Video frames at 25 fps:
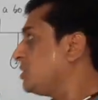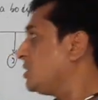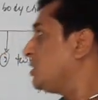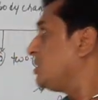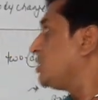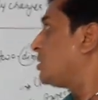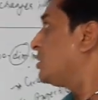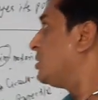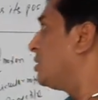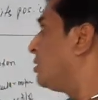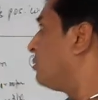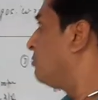
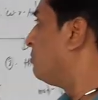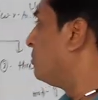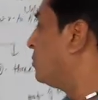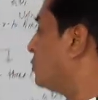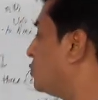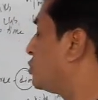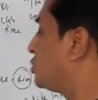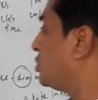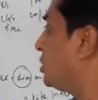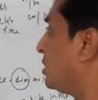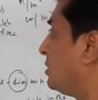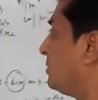is
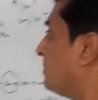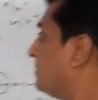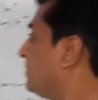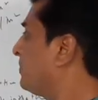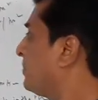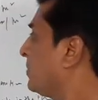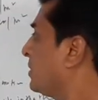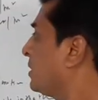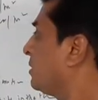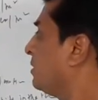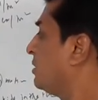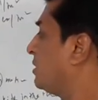
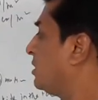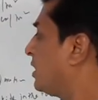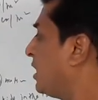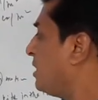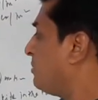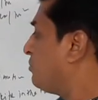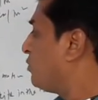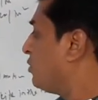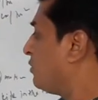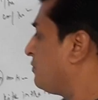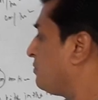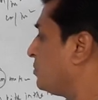motion,
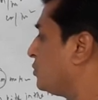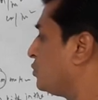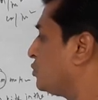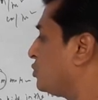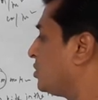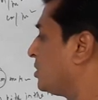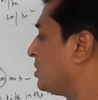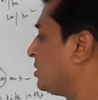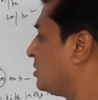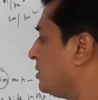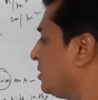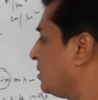type of
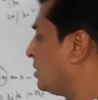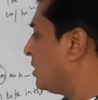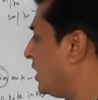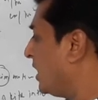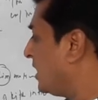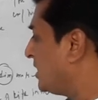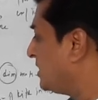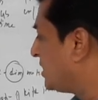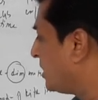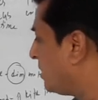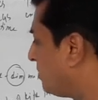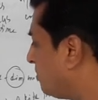motion,
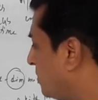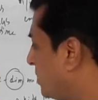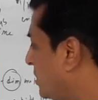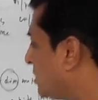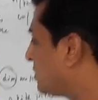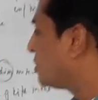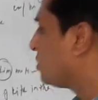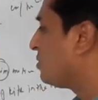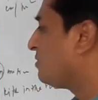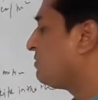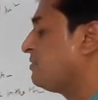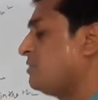
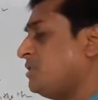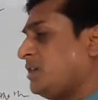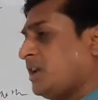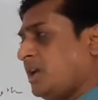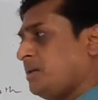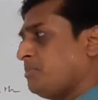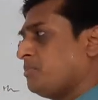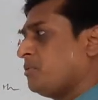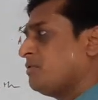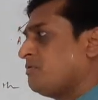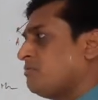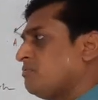examples of
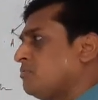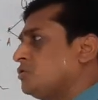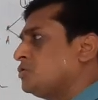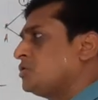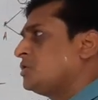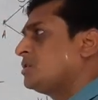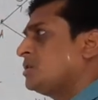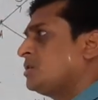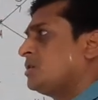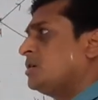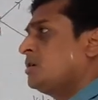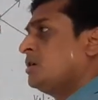type of
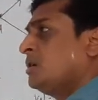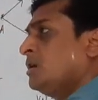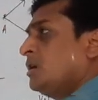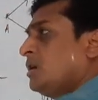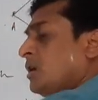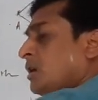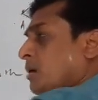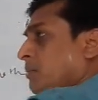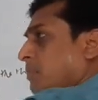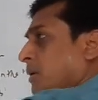motion,